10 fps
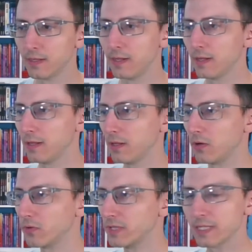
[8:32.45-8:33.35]
You know,
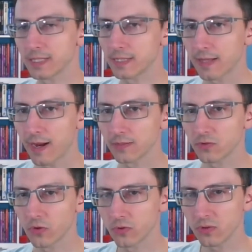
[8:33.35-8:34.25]
things like that. So
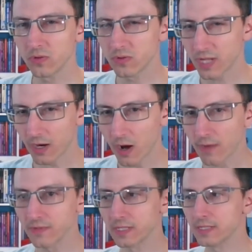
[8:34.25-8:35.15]
there's like
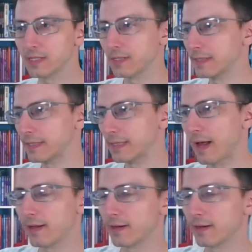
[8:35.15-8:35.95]
obvious things like that.